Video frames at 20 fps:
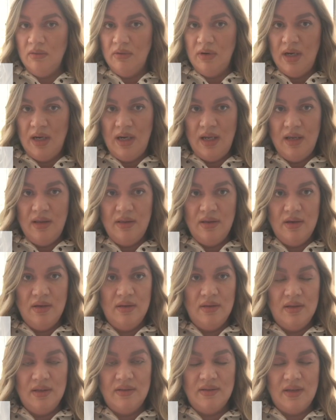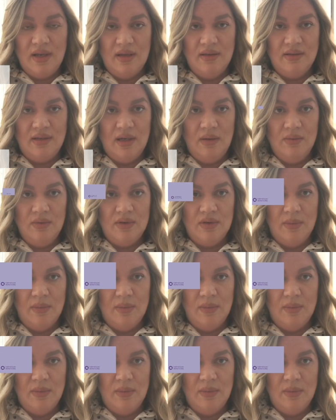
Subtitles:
really that stands out